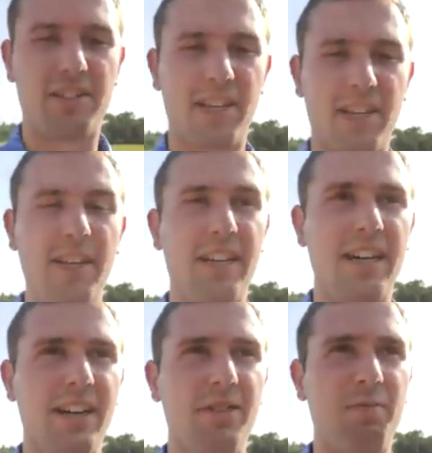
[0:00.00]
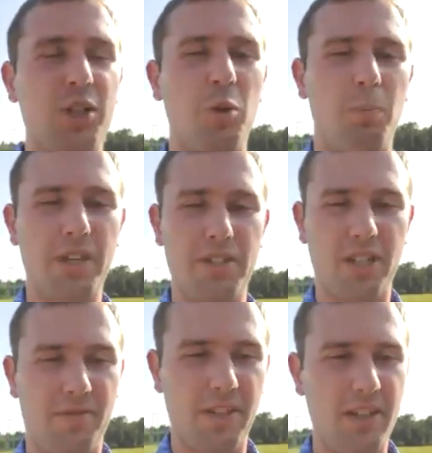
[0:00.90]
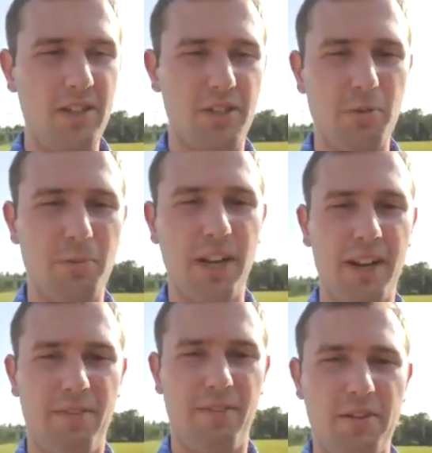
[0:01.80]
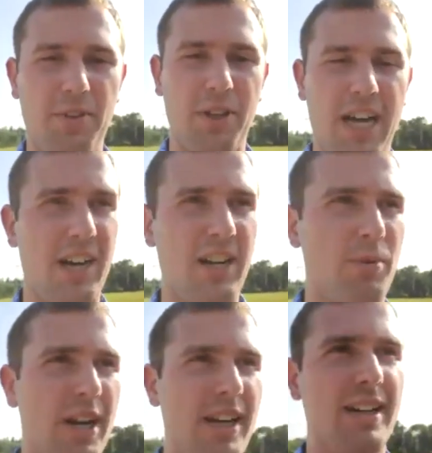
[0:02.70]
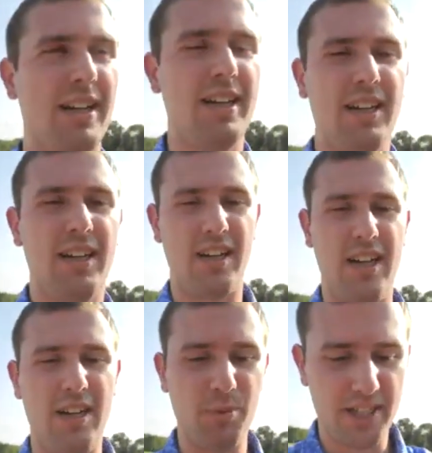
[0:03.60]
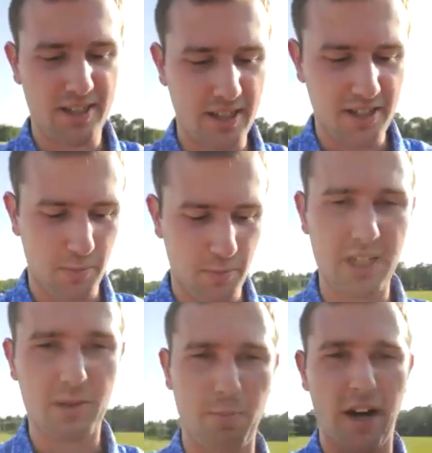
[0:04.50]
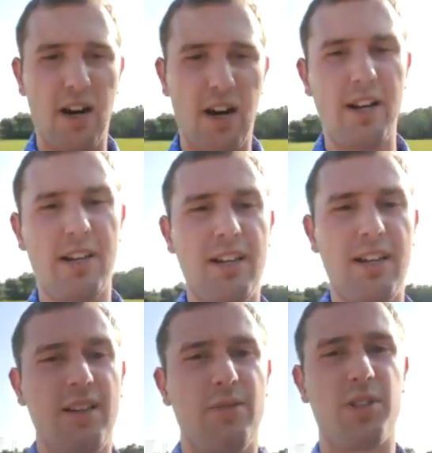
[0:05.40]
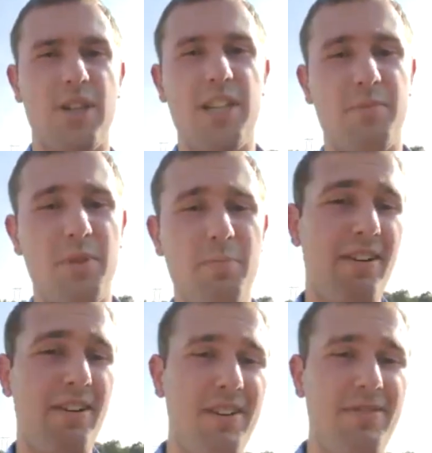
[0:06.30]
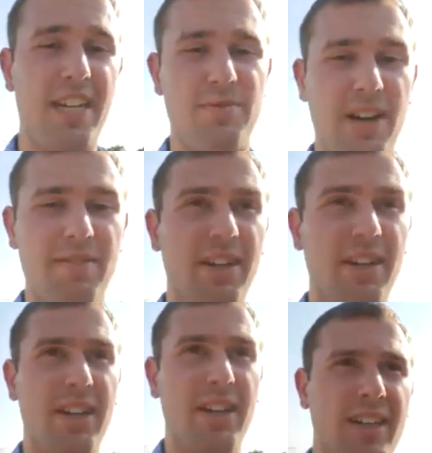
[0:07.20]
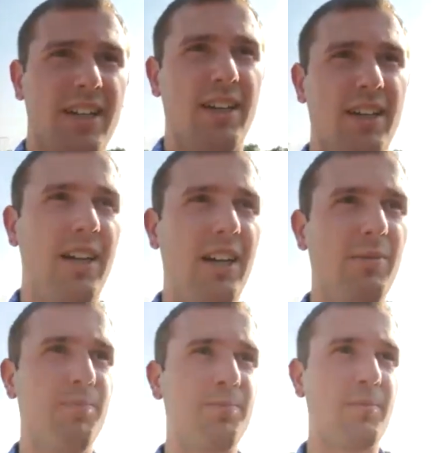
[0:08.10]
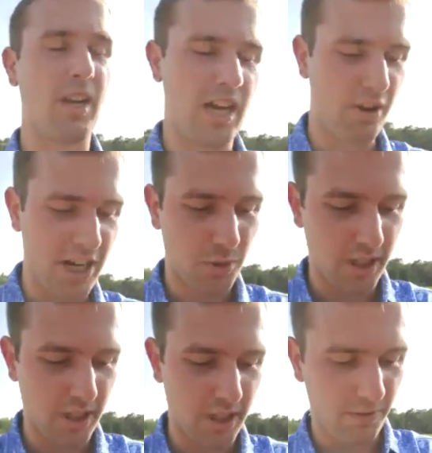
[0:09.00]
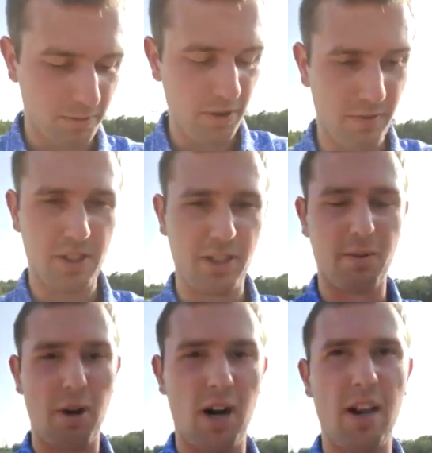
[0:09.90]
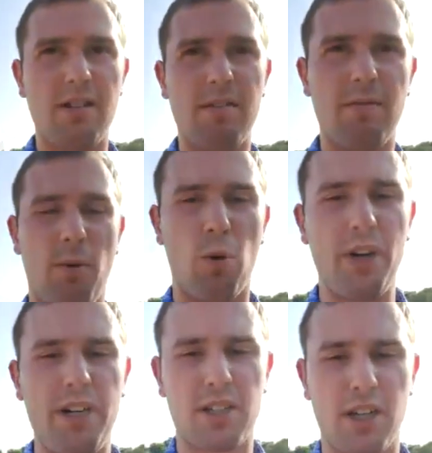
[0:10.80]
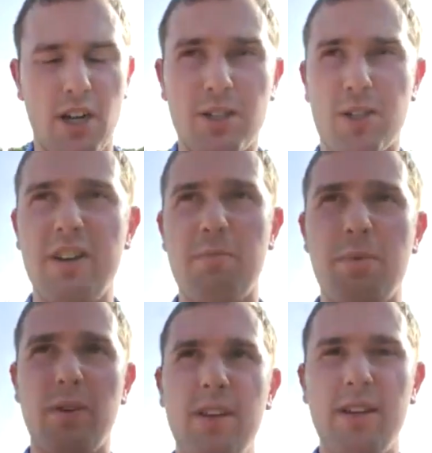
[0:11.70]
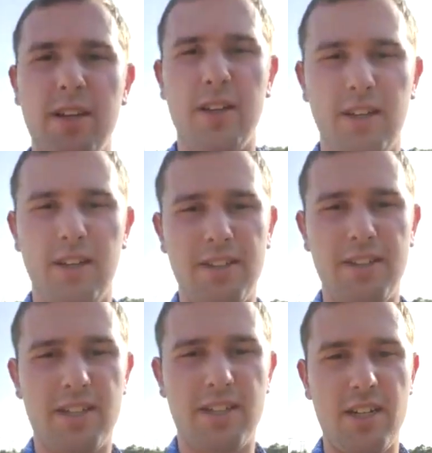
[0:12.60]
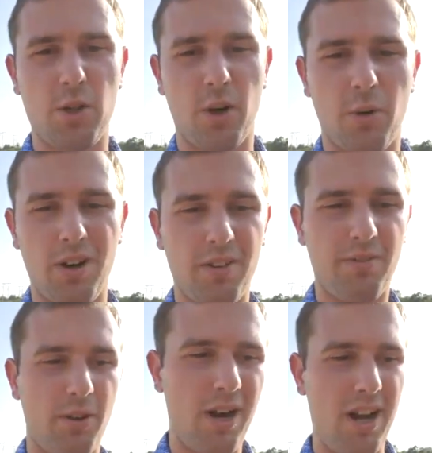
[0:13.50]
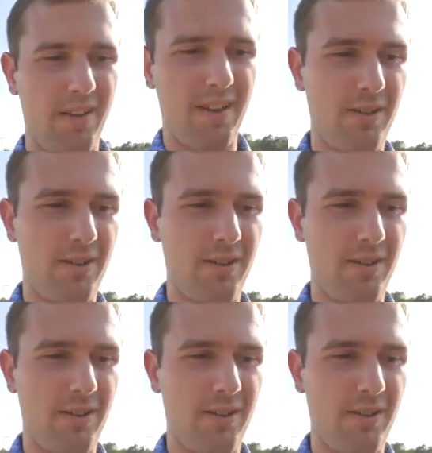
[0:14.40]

said, the uh, virtual pins are tough to get used to, but I found if you line it up right, um, the distances are pretty spot on, which is awesome. The battery life lasts forever. Um, I graduated from the University of Vermont four years ago, so I've been in the city tour world for a while now.